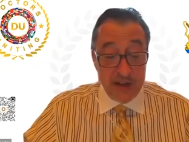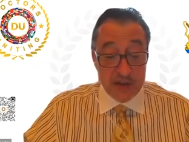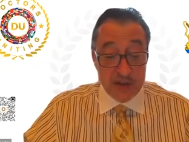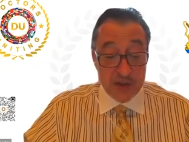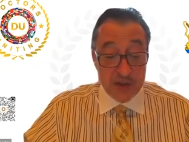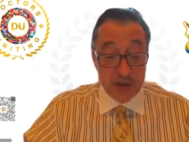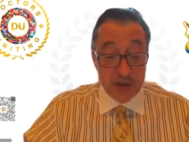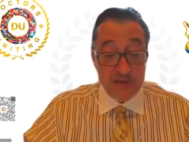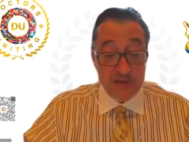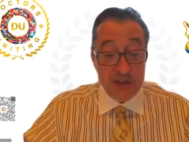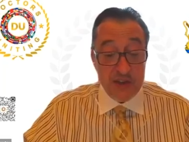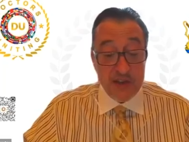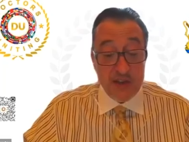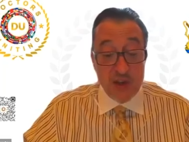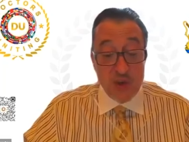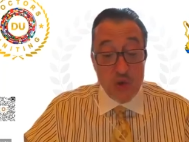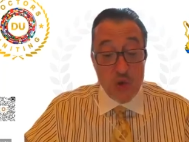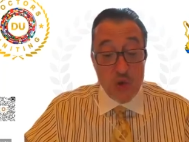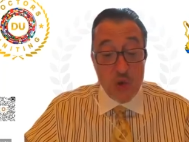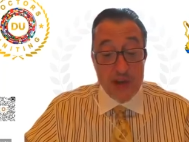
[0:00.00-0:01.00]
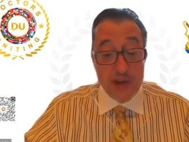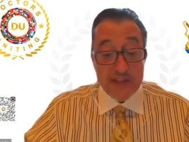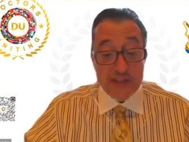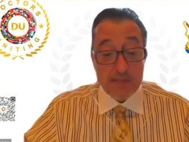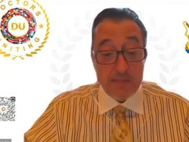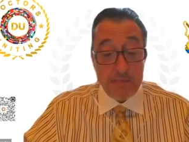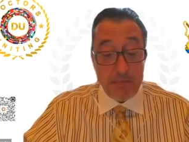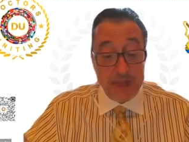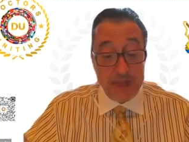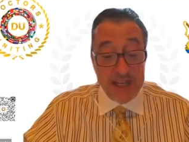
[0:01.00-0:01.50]
Served in the
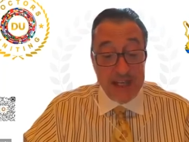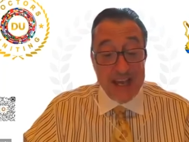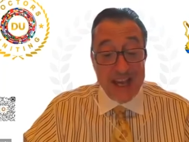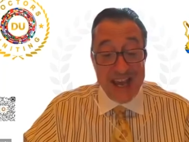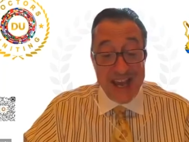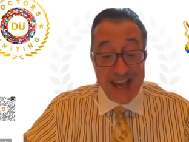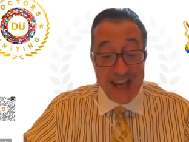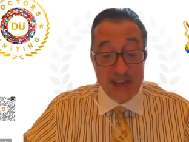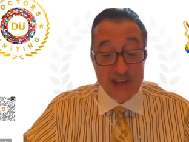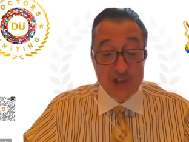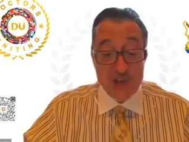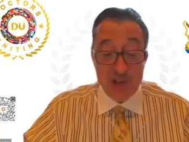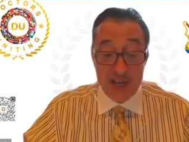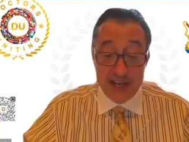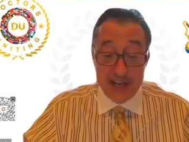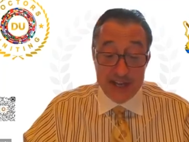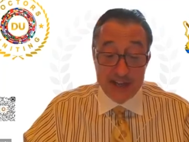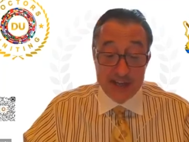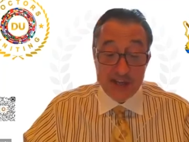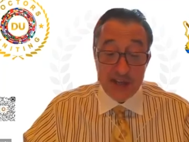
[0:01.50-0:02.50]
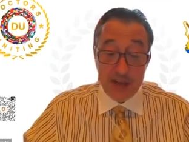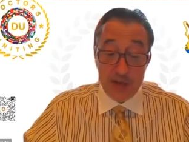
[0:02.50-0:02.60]
USPHS